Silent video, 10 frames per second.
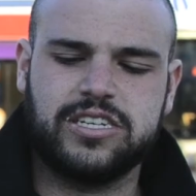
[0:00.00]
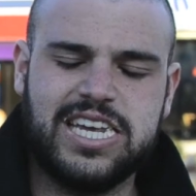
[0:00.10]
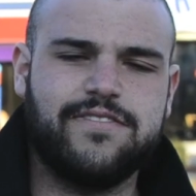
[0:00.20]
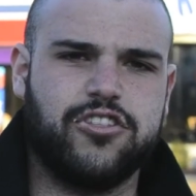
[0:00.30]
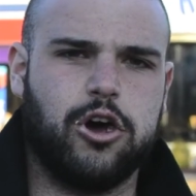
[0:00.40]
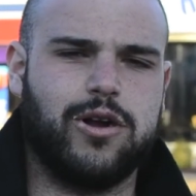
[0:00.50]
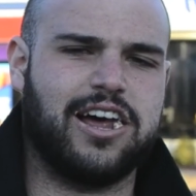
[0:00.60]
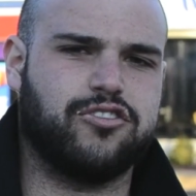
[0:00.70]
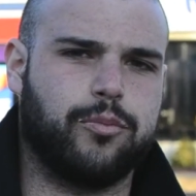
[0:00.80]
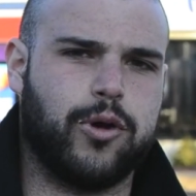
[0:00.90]
even though it
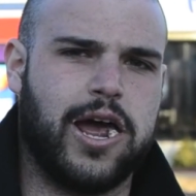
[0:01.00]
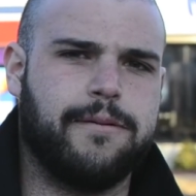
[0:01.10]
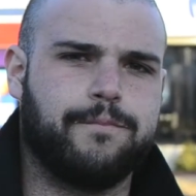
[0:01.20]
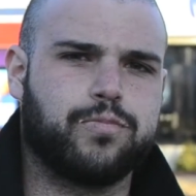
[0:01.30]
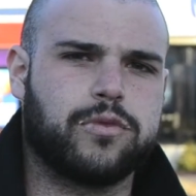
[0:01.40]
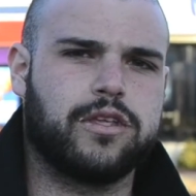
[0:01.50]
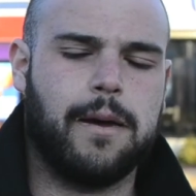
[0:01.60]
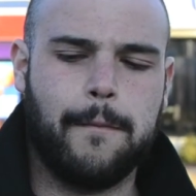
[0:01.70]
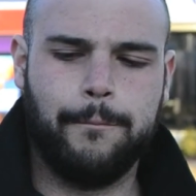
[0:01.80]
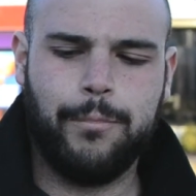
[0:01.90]
has no bread.
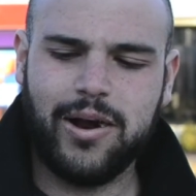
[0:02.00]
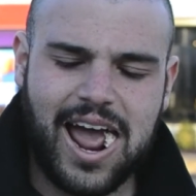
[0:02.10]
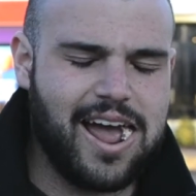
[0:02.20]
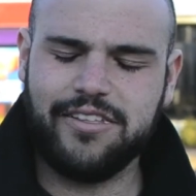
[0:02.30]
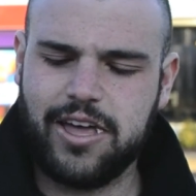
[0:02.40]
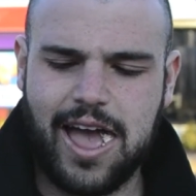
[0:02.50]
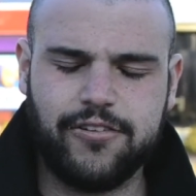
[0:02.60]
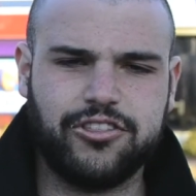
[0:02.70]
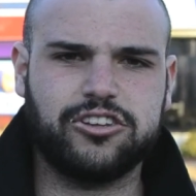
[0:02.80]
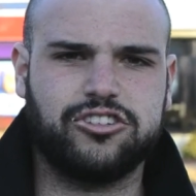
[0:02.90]
But everything